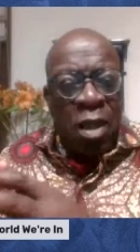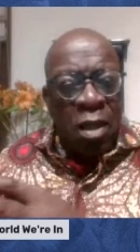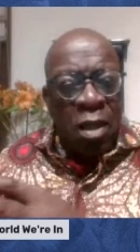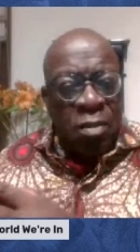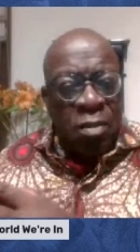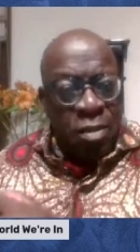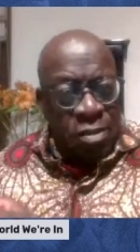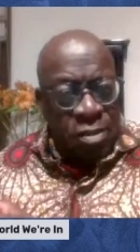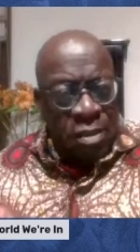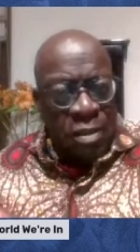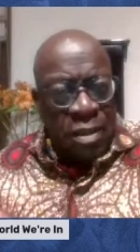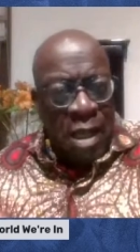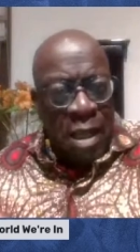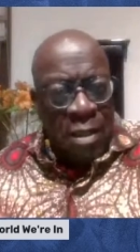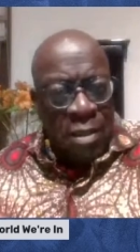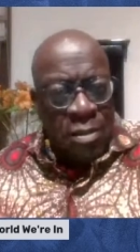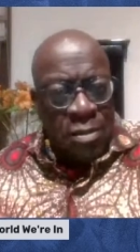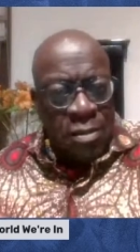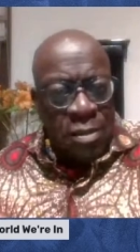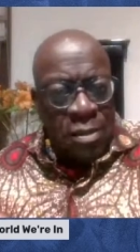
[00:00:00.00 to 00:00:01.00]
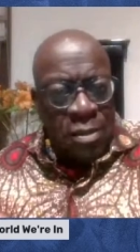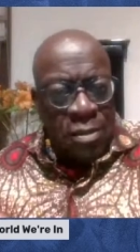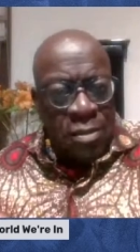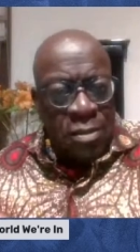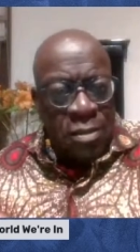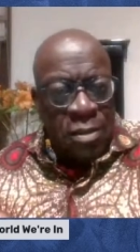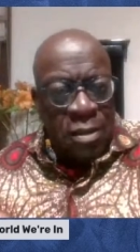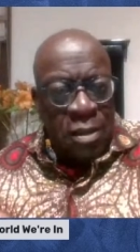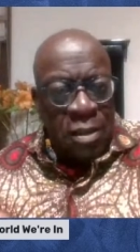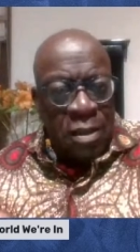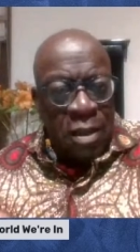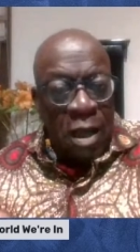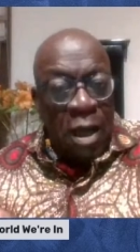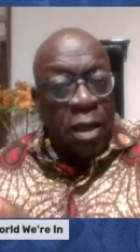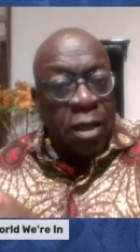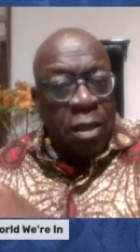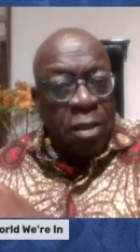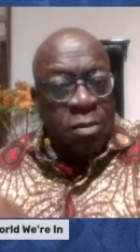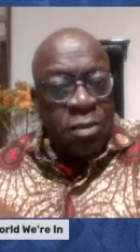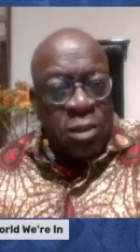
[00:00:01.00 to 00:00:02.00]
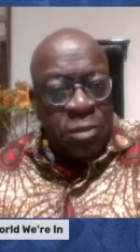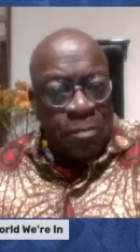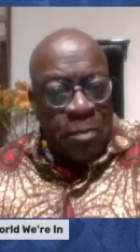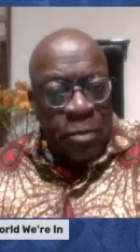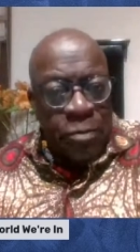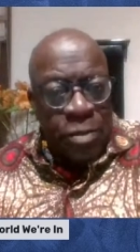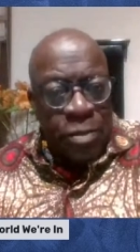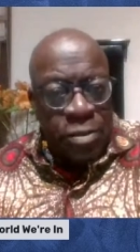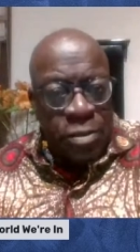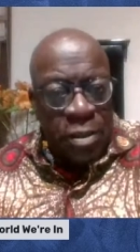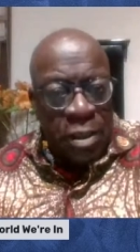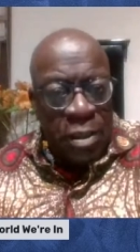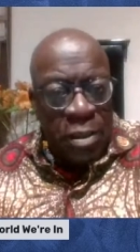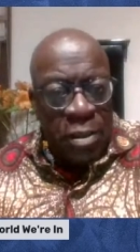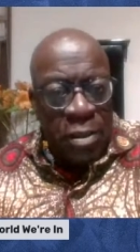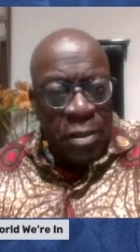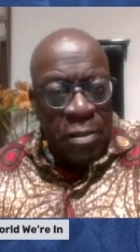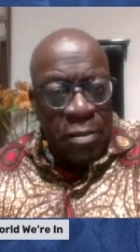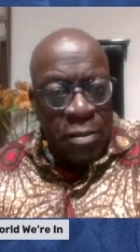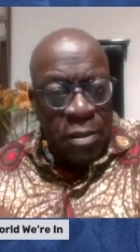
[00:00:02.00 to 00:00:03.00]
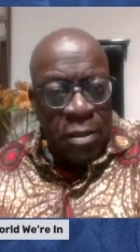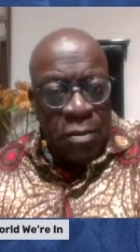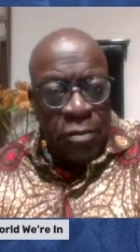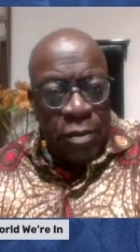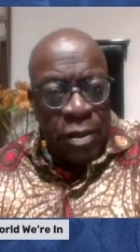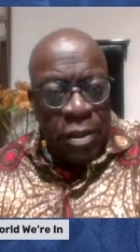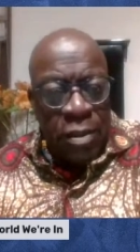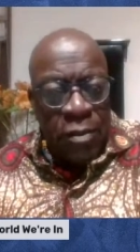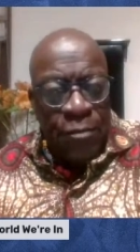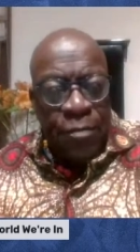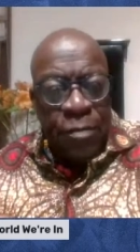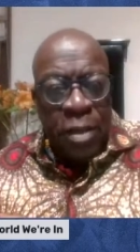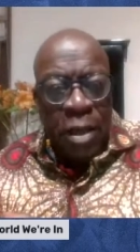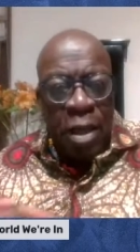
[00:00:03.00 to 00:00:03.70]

this analysis a conspiracy theory.